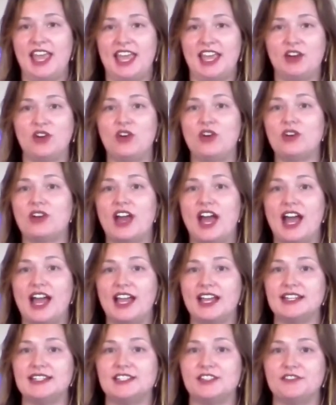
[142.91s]
and all
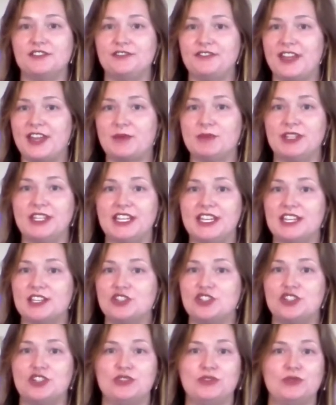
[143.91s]
kinds of family
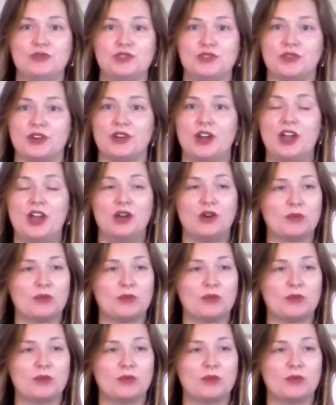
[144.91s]
issues or,